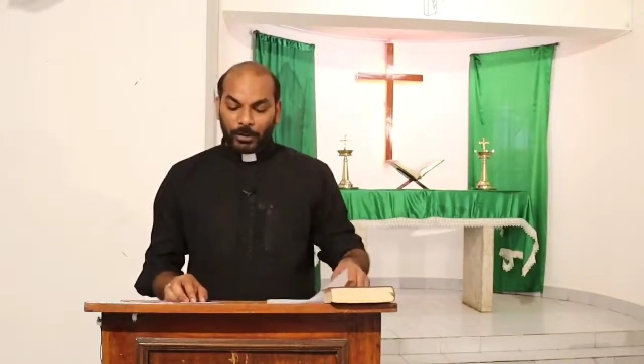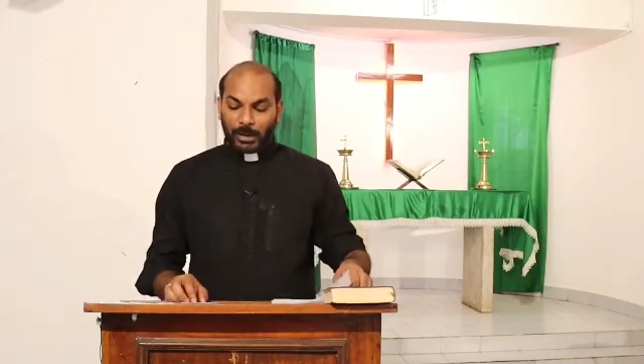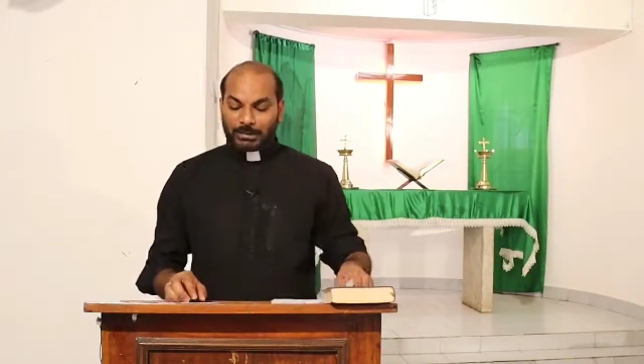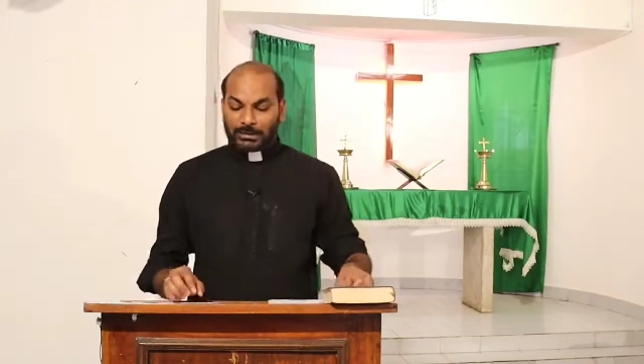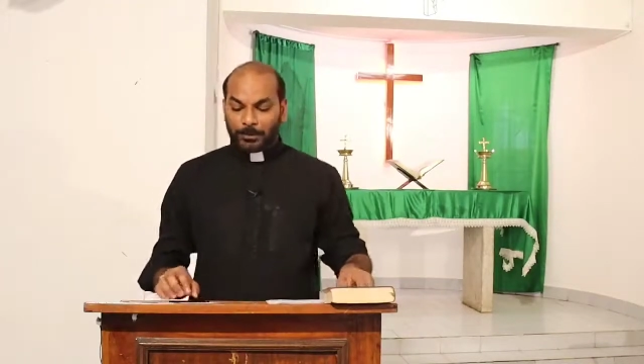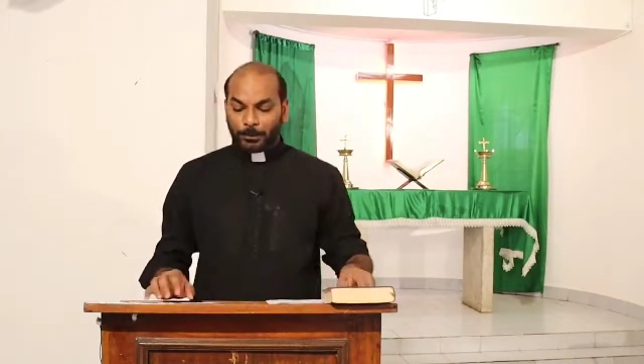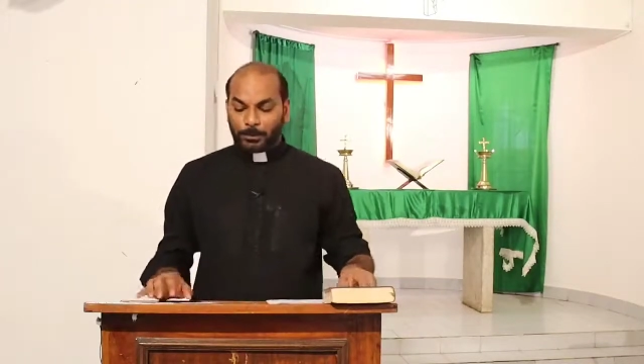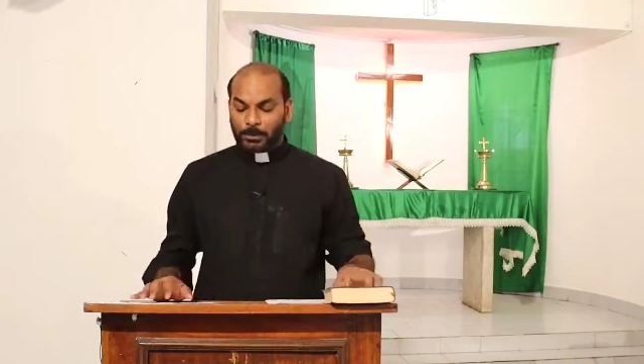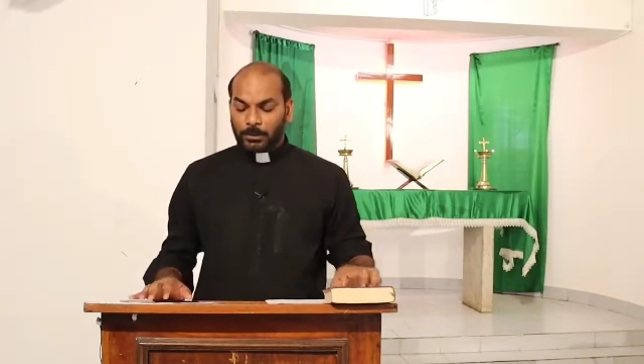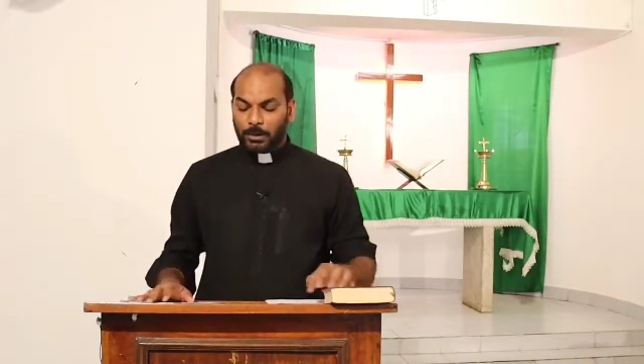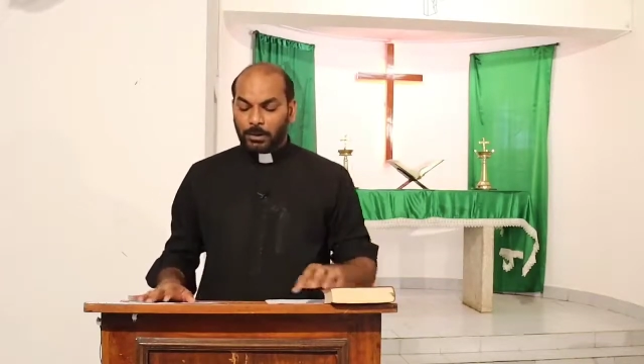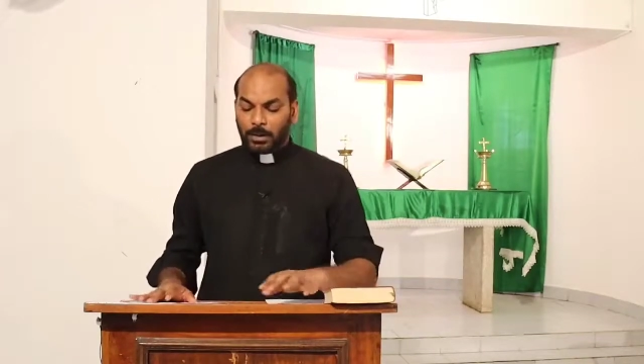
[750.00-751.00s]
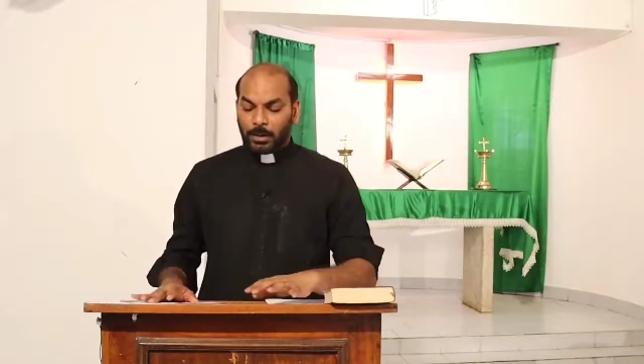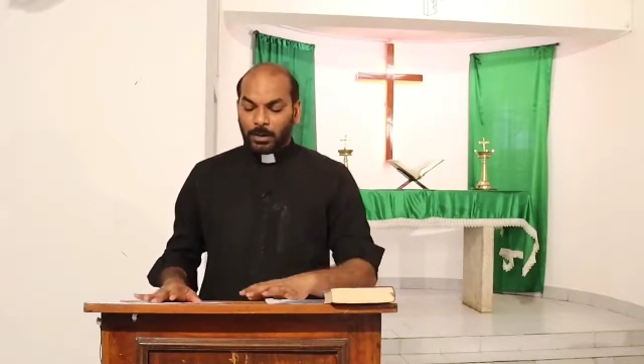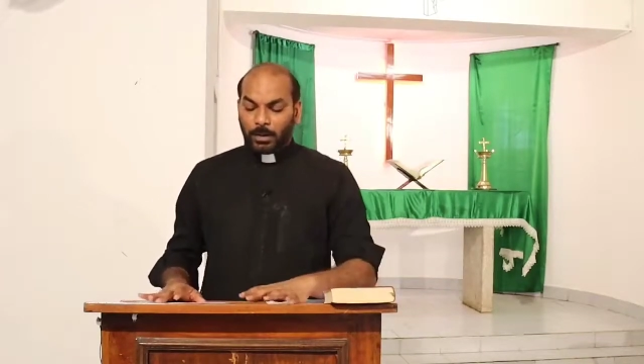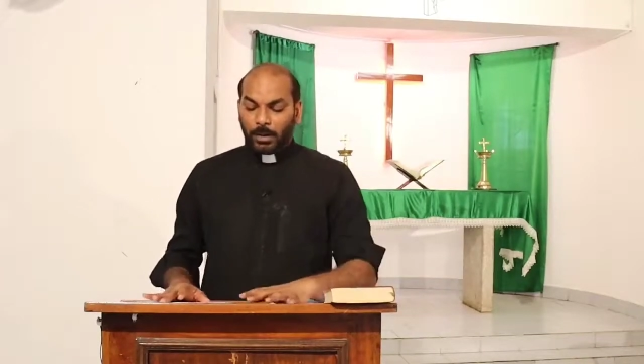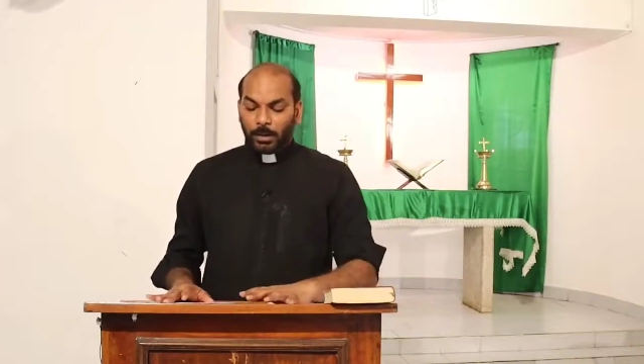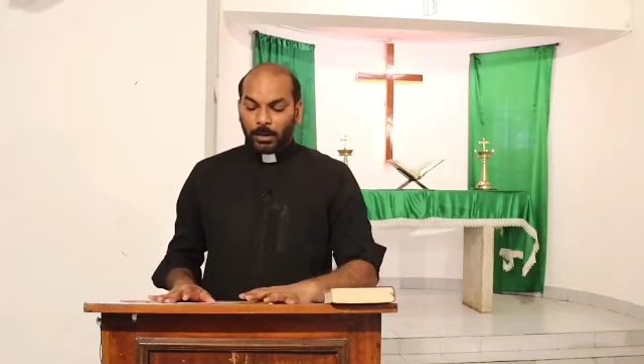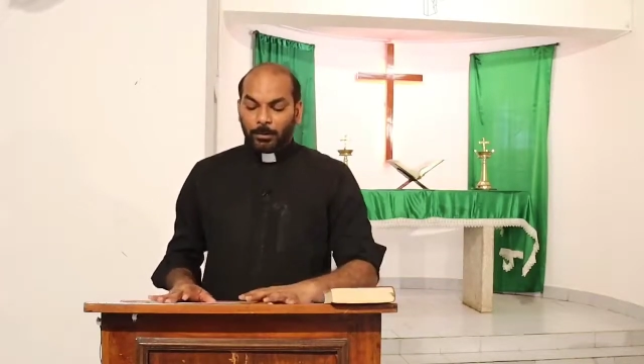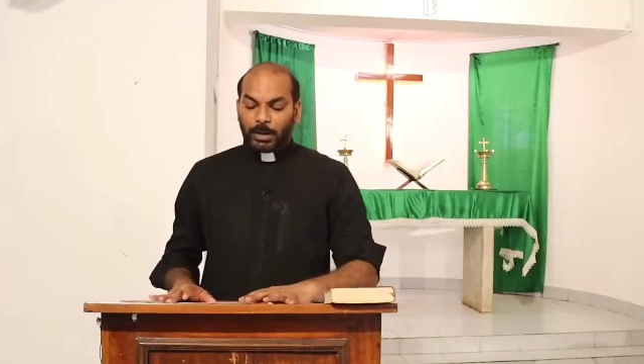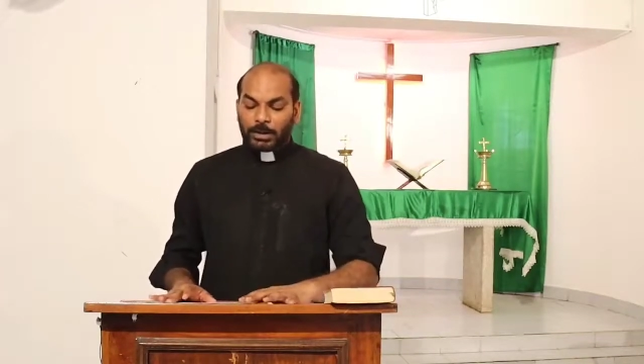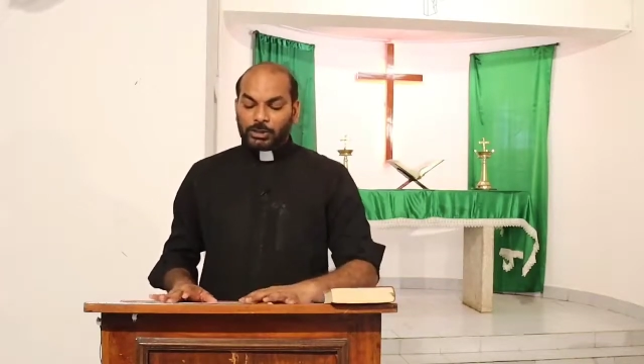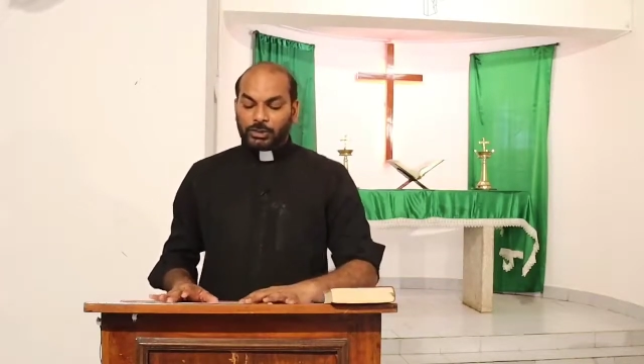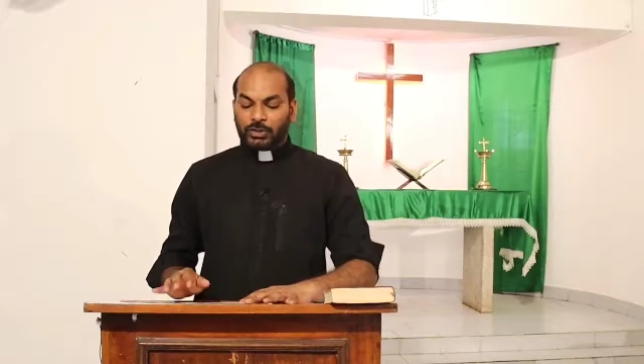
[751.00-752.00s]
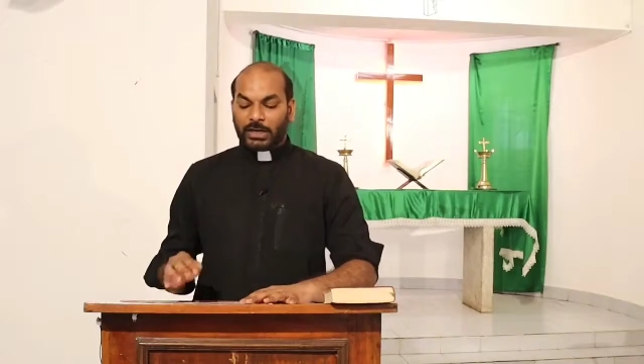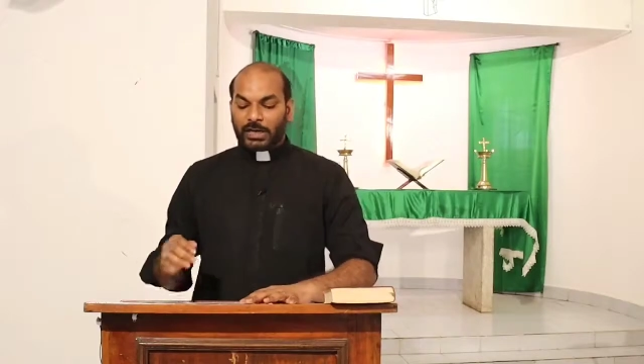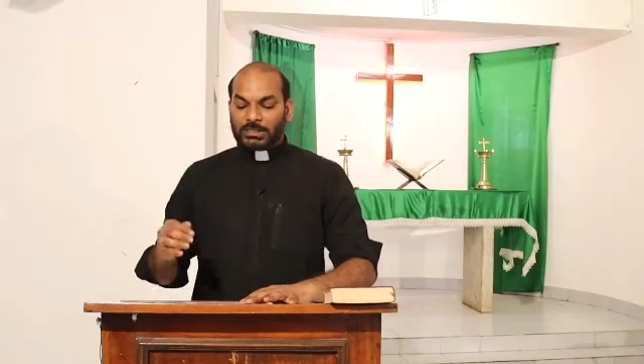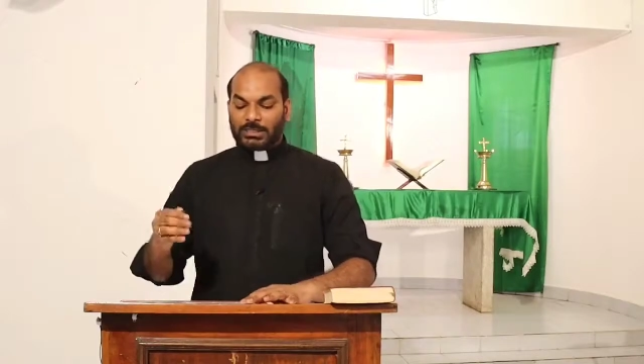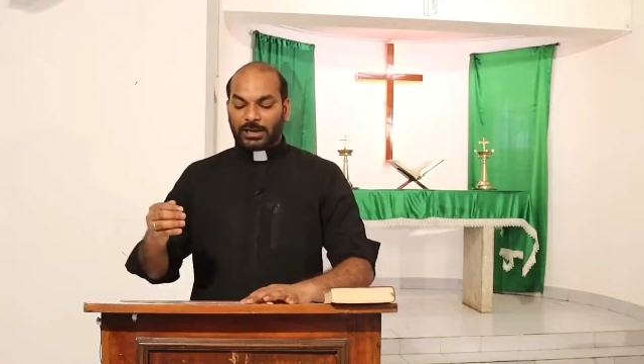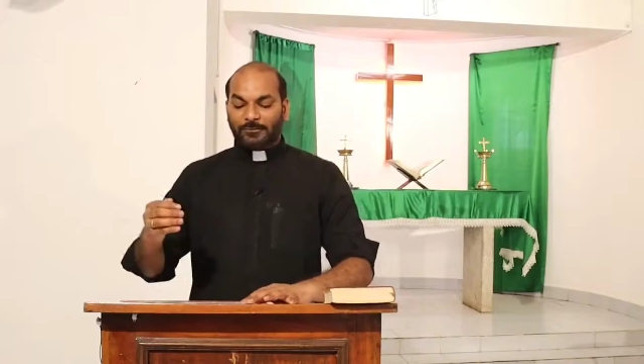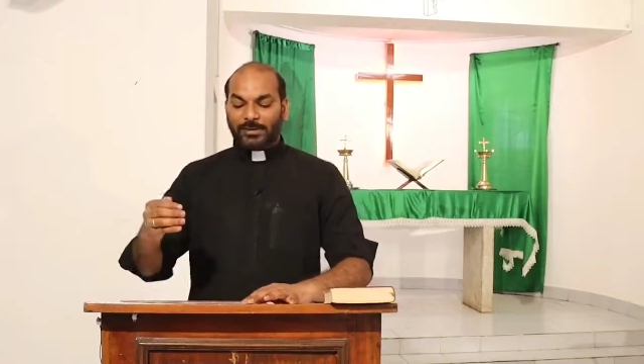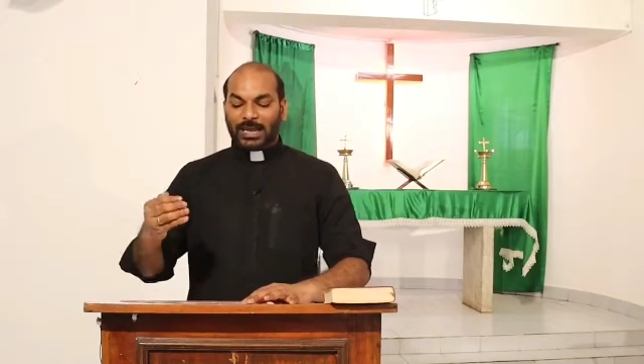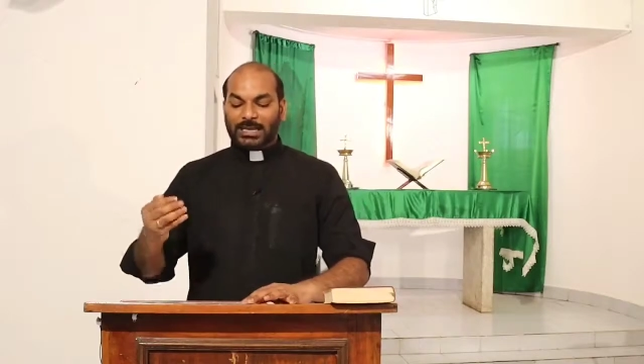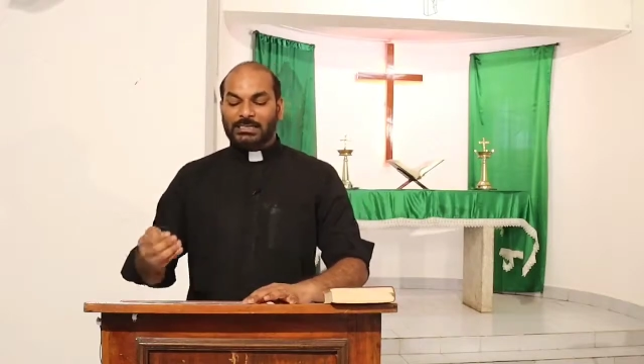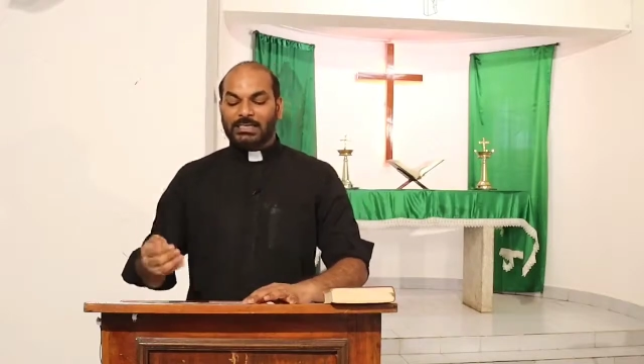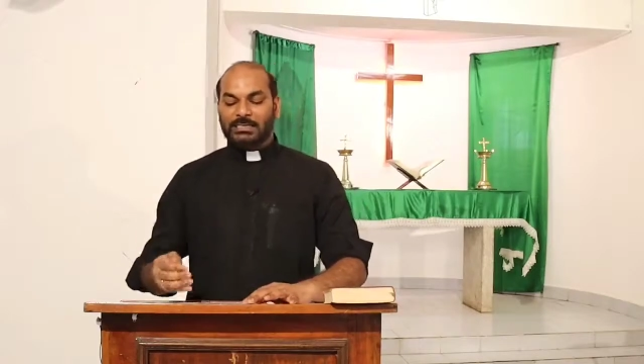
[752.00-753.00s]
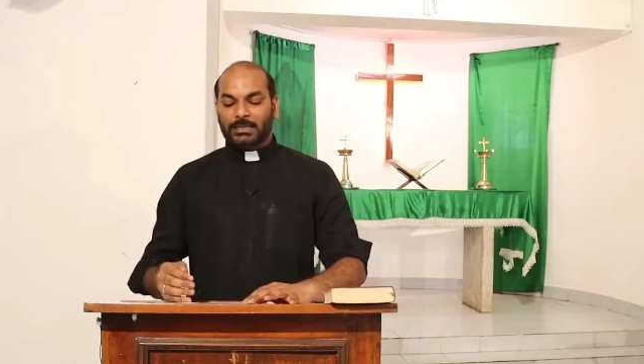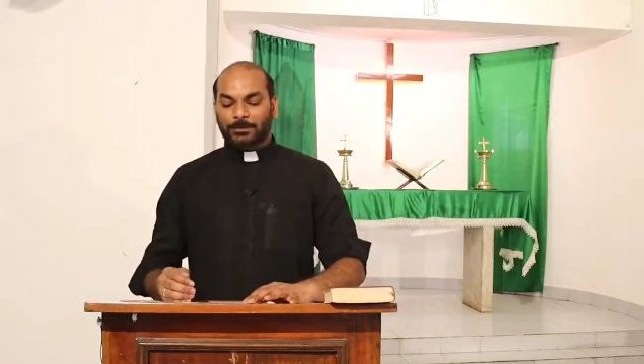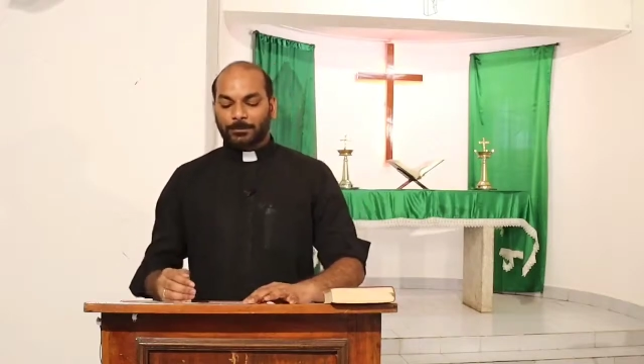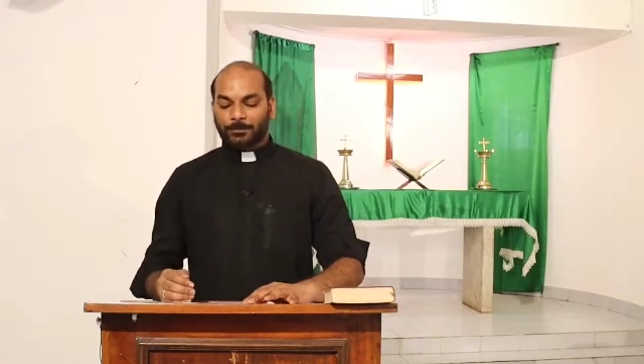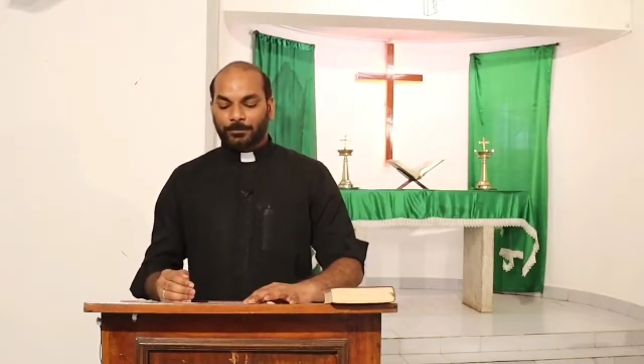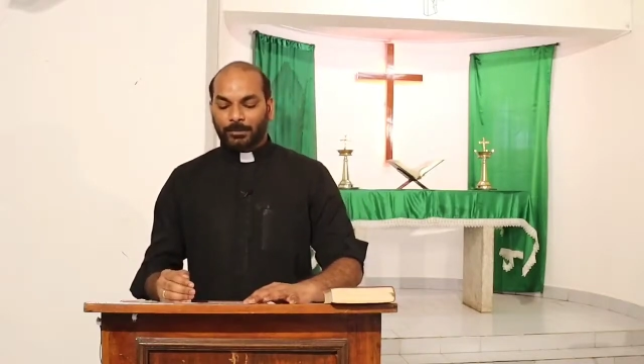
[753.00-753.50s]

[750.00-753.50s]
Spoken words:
For example, Manu's creation of caste system,